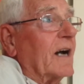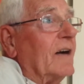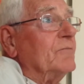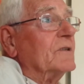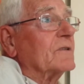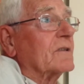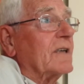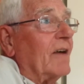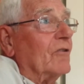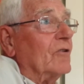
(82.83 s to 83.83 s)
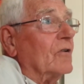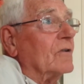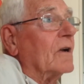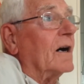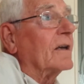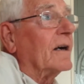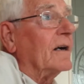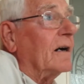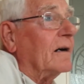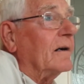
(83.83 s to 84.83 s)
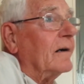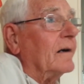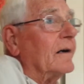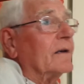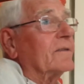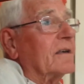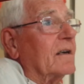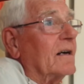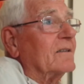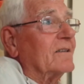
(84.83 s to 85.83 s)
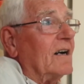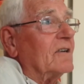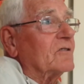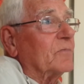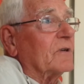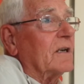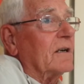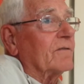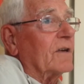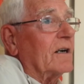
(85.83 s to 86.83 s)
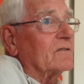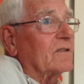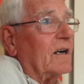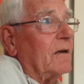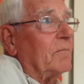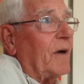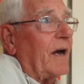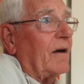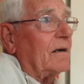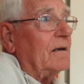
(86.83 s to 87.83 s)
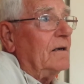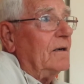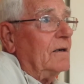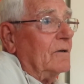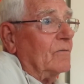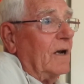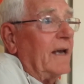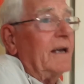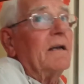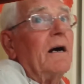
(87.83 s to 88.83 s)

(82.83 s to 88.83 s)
government carry on like they are, I think undoubtedly if they stay in power, we'll end